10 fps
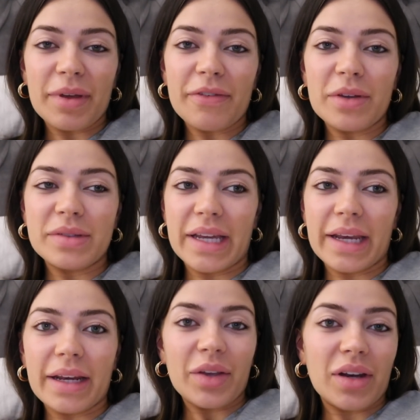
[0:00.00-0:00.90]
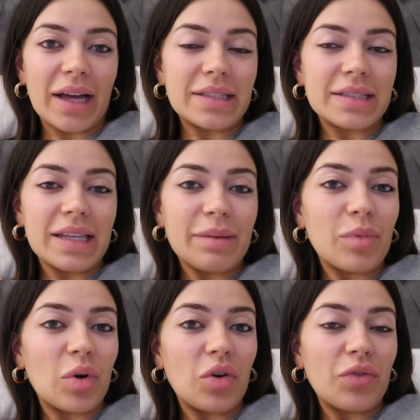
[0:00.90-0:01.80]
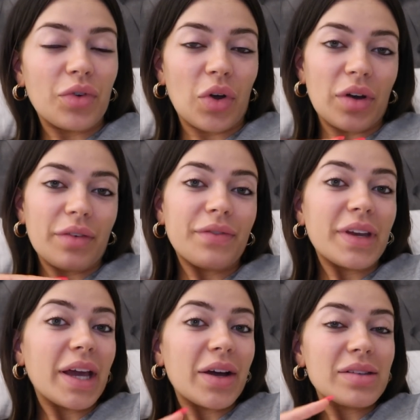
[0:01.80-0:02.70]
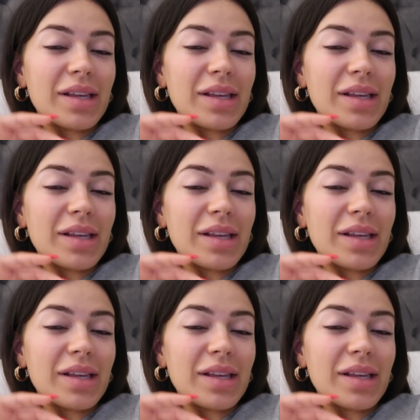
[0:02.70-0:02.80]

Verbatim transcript: if you did and you'd like to see more vlog videos,